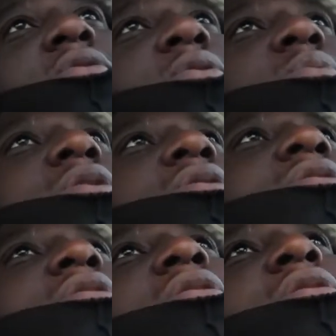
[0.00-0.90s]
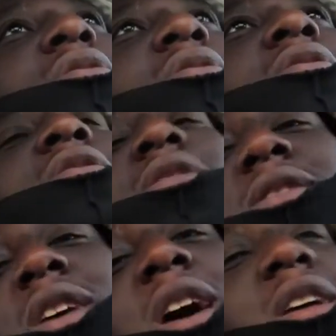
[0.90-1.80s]
Feel me?
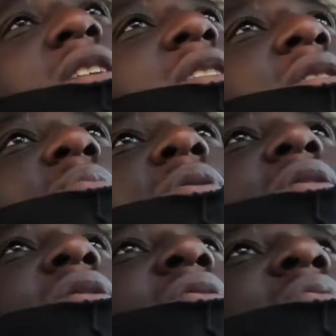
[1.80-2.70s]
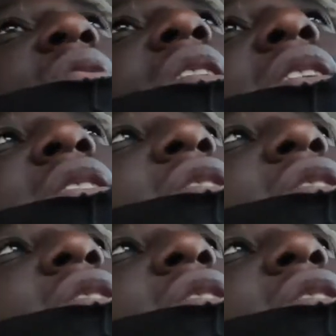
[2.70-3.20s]
Gotta get it, man. We out here